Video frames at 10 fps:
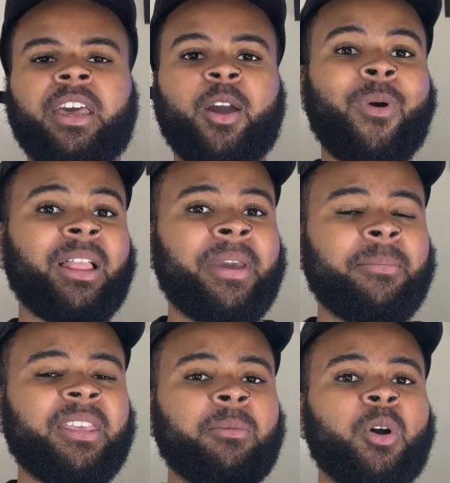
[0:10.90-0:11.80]
And while it may
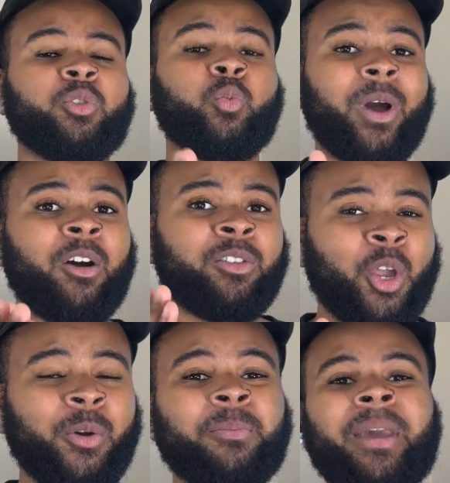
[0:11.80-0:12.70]
be the most
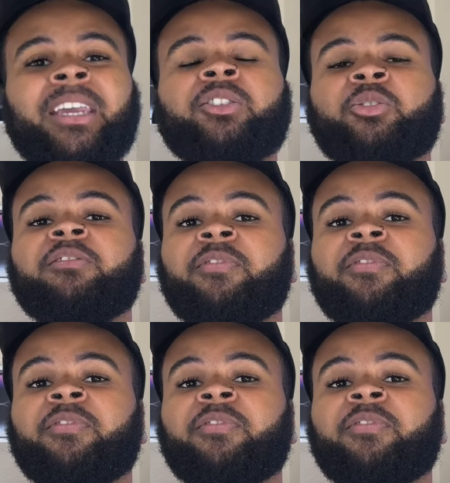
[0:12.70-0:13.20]
well-known mainstream